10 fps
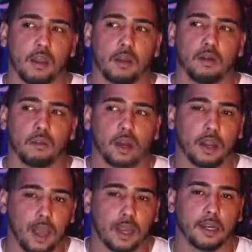but
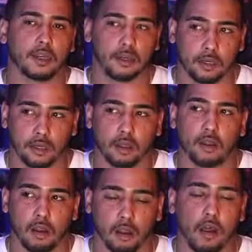I did a
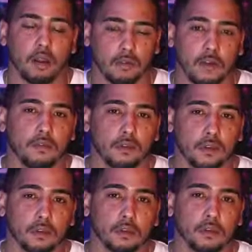lot of living.
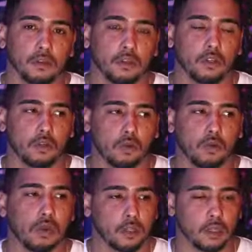I
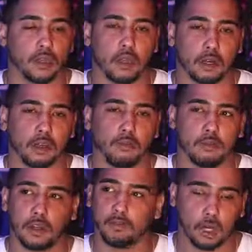did a lot of living.
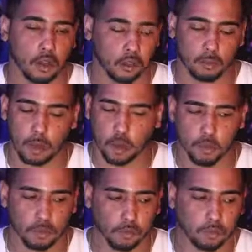I've been out on my
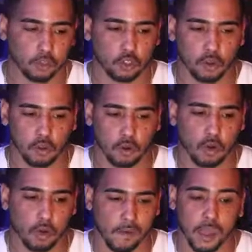own for so long.
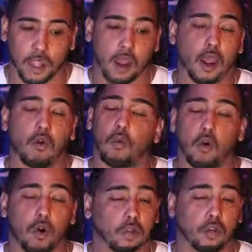I
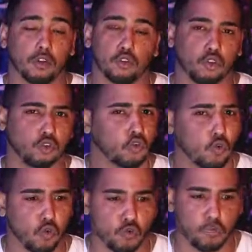walked down so
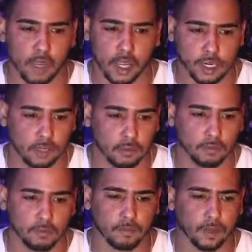many
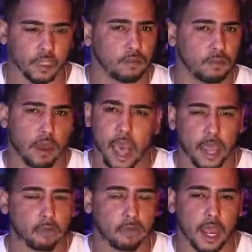bad
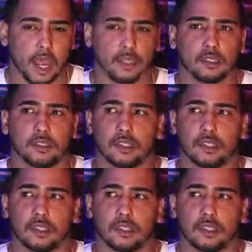paths,